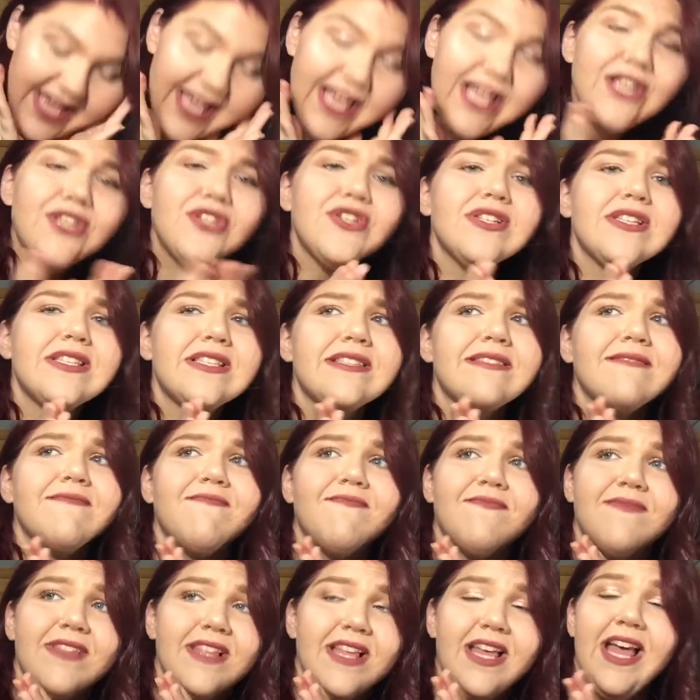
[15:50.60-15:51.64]
He's just,
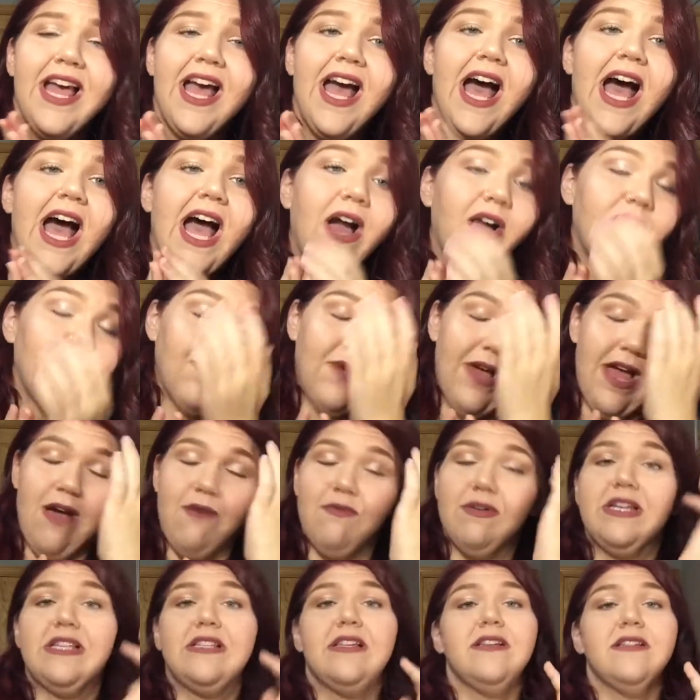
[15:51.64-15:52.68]
I don't know
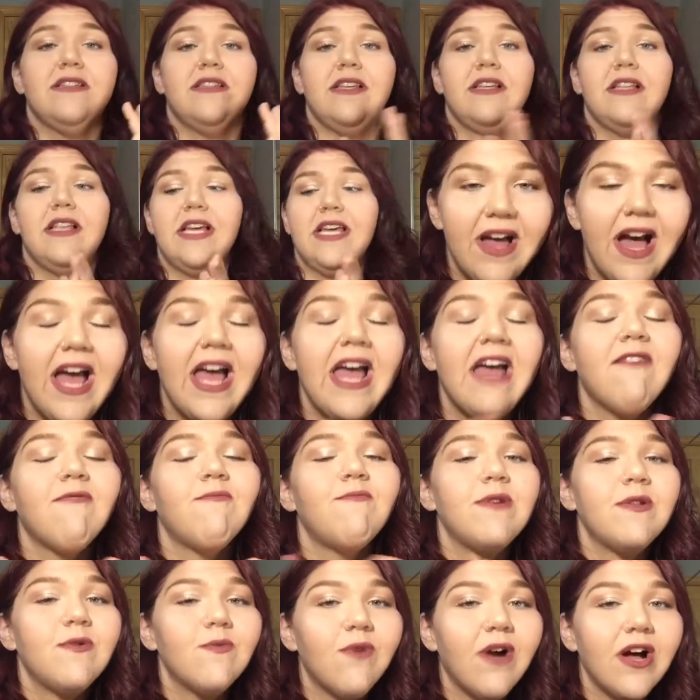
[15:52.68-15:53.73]
how he does it. Like, I have
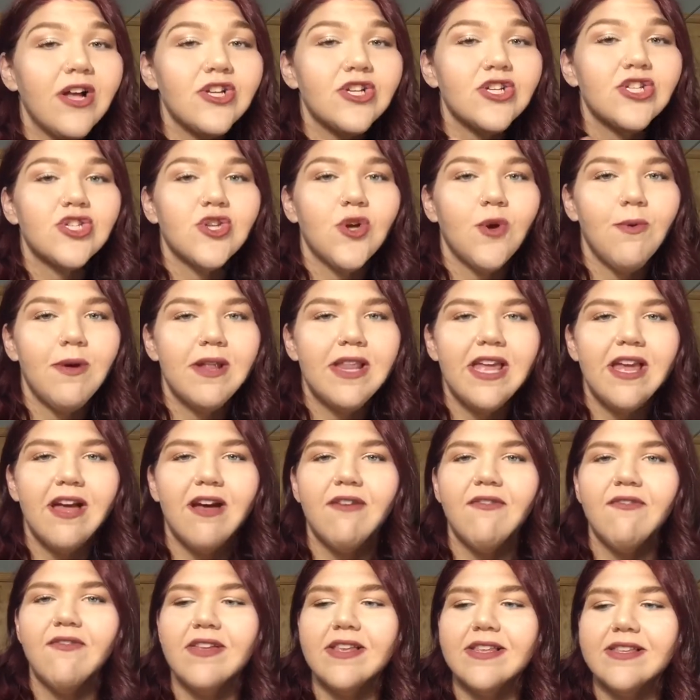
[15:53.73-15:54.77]
been watched so many
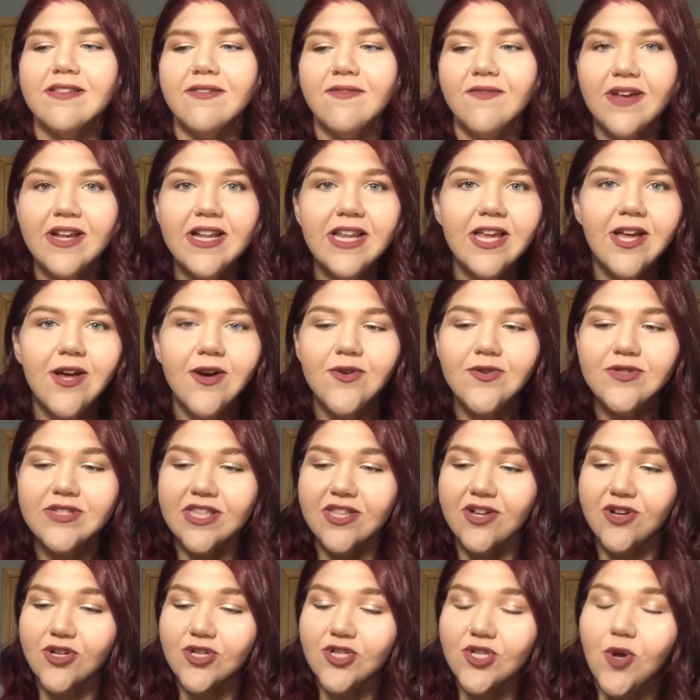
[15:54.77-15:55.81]
of his videos and
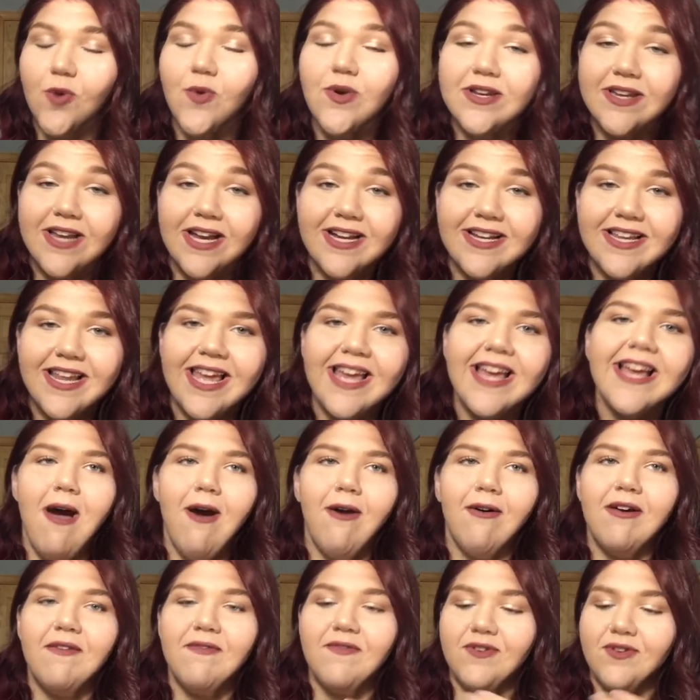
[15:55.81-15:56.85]
they're so addicting.
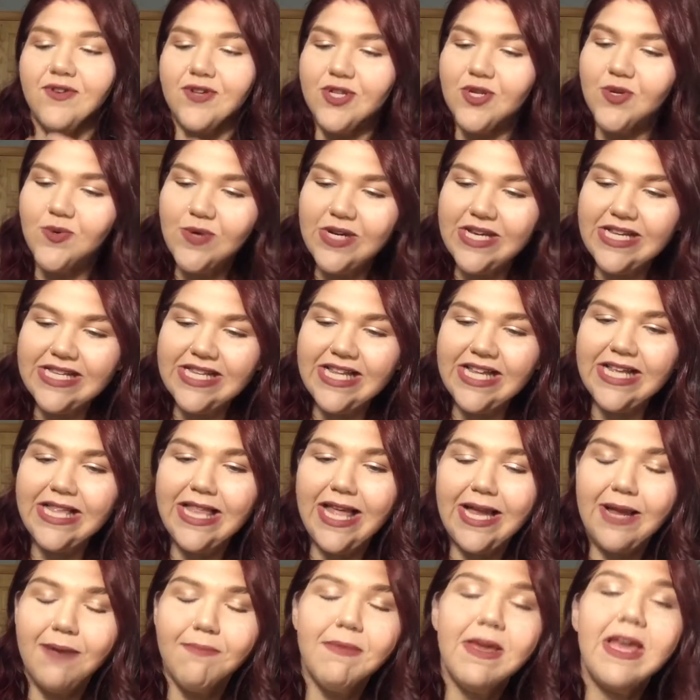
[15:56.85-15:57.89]
Now, if you're squeezy
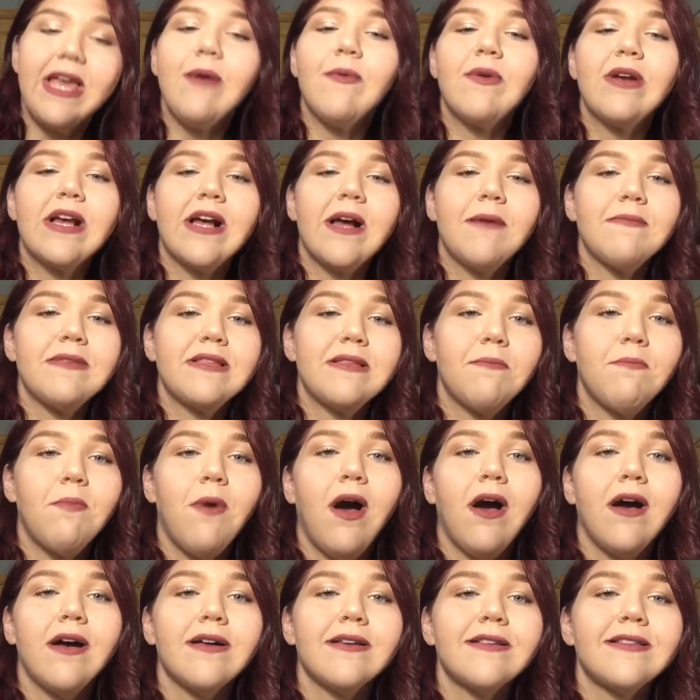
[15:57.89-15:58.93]
like me when it comes to
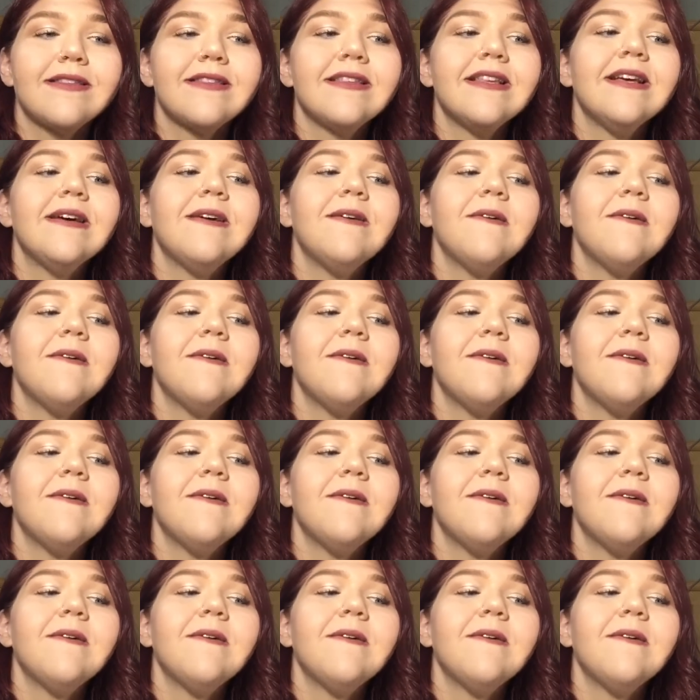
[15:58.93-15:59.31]
bugs,